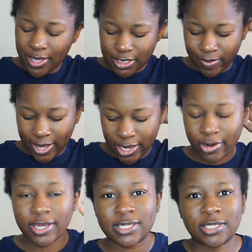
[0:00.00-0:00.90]
so my
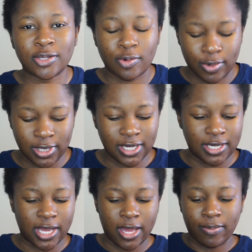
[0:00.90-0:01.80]
hair is still really
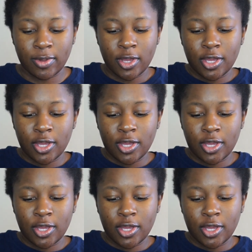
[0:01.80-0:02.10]
damp